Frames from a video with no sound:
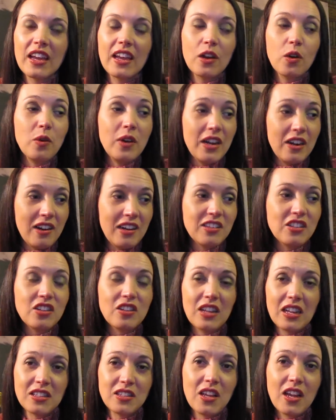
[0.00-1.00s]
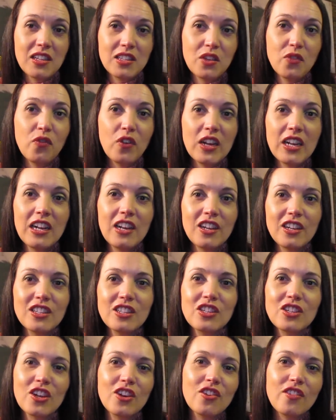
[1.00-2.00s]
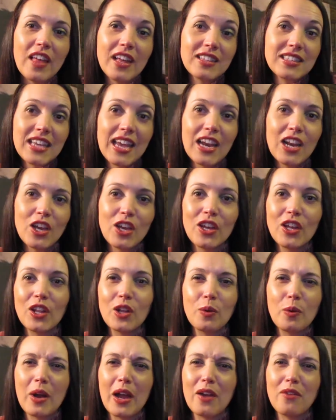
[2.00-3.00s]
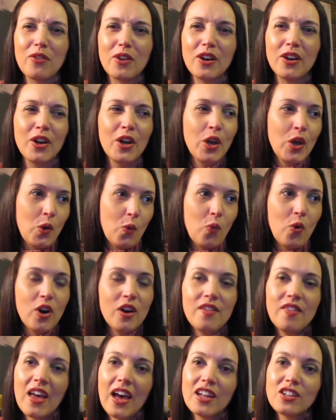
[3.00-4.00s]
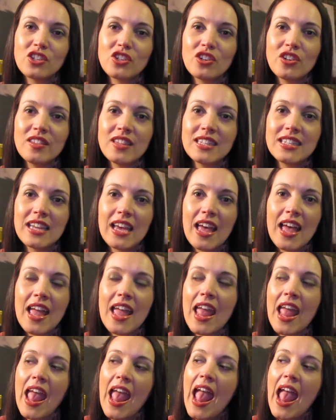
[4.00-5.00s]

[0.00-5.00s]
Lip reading: I go, here, that's a funny looking suit, that's kind of cool, or whatever, wearing that during the day.